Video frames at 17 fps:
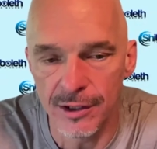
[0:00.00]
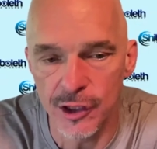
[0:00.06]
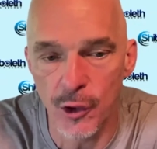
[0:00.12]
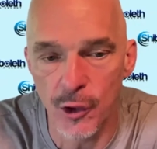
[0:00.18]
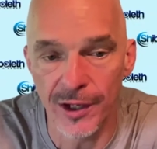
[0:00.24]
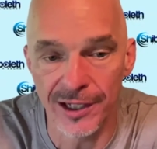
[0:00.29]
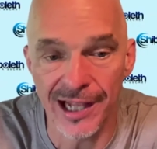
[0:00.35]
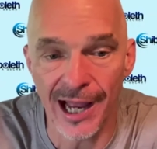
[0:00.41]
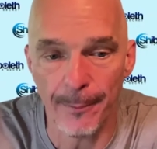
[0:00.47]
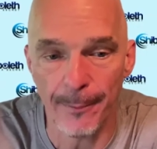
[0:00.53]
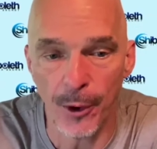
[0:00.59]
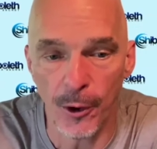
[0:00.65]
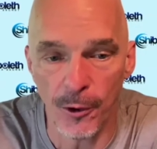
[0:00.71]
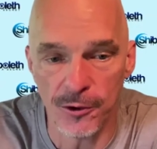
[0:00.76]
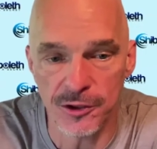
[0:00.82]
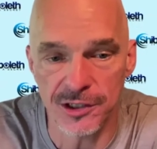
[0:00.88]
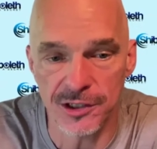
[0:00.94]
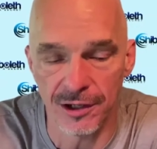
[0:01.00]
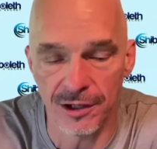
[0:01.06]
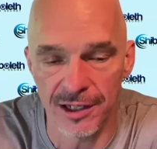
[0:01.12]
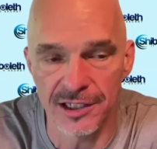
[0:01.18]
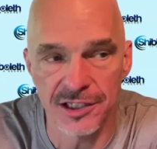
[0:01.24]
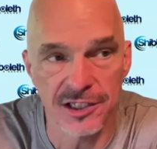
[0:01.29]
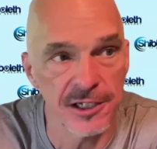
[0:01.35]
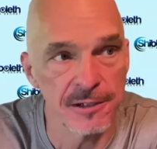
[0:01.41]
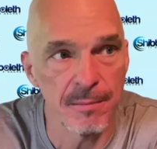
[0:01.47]
doing that personally,
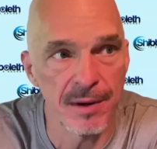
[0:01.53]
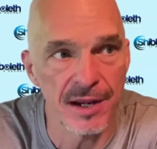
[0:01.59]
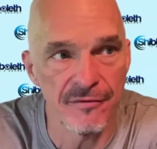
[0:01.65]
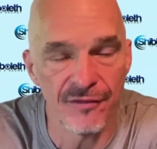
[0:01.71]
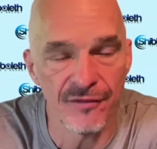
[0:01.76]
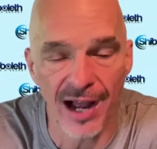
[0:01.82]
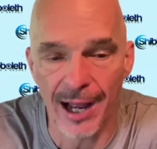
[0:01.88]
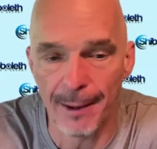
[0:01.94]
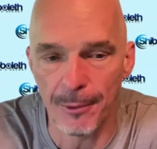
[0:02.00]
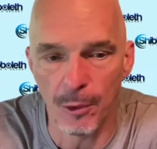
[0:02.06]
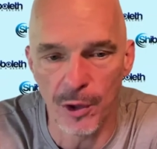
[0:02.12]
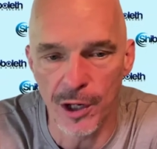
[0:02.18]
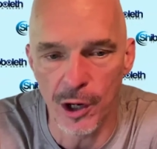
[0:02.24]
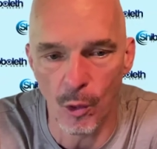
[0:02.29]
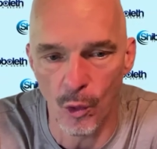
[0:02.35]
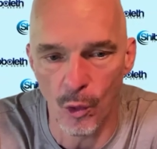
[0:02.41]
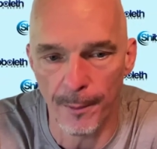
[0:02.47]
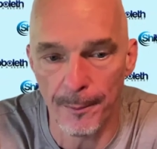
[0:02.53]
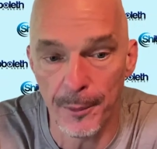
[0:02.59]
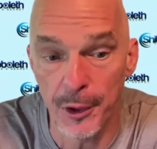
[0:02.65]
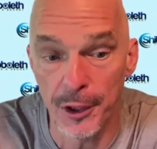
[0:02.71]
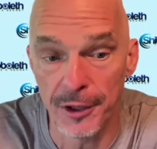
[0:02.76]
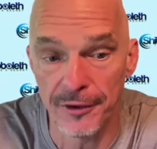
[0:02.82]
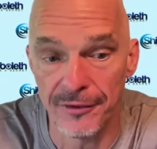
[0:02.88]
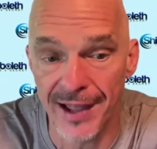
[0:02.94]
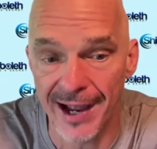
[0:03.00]
she'd be fine, but we don't want to
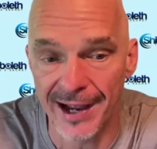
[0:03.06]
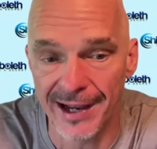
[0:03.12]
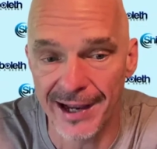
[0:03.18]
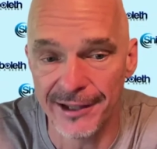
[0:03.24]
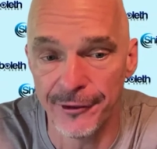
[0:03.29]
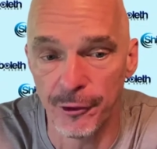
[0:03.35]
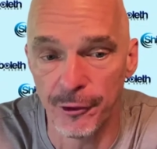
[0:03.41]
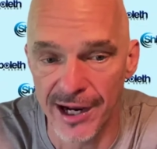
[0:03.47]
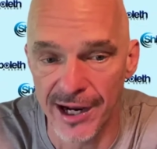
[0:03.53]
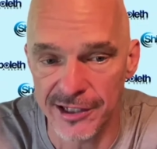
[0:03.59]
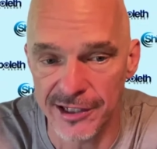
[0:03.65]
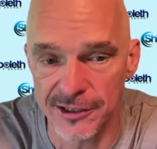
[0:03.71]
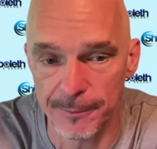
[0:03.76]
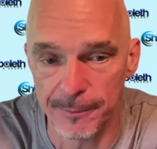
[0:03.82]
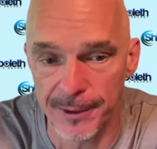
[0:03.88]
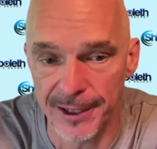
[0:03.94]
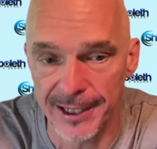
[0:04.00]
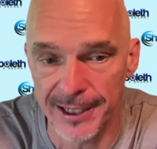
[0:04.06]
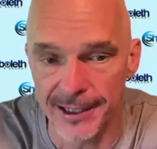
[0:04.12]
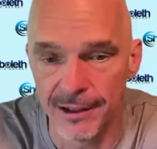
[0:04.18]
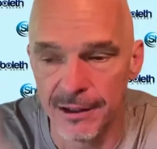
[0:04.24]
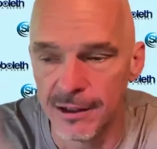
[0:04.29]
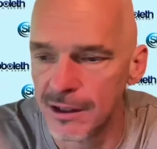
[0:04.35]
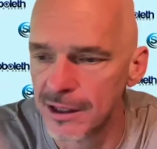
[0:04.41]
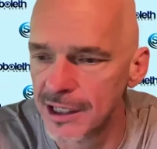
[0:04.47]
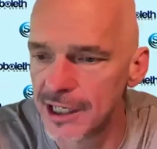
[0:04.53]
put that in the recipe.
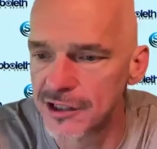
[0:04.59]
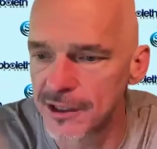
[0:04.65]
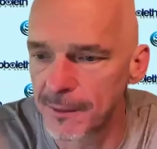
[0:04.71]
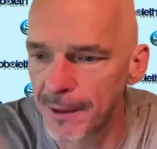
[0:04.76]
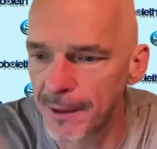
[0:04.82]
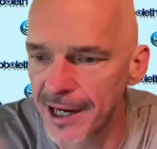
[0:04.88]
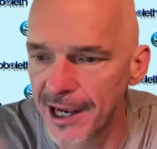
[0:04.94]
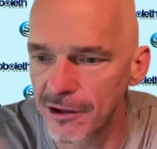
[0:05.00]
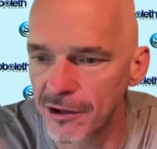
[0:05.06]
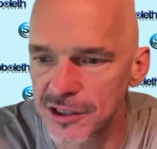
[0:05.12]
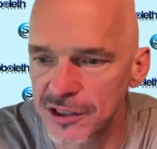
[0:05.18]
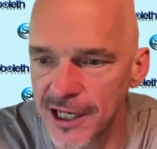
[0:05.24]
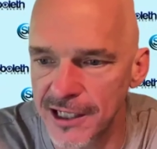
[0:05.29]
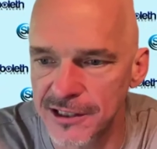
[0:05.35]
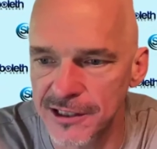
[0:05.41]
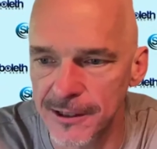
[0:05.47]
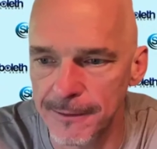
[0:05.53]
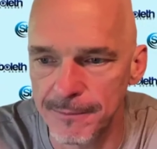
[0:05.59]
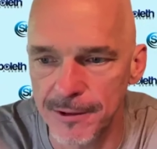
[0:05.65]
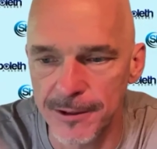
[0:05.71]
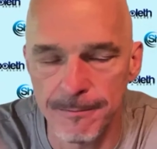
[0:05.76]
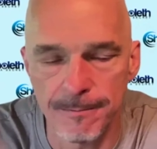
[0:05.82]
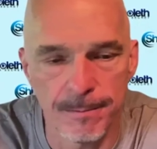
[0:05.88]
Did somebody else say something?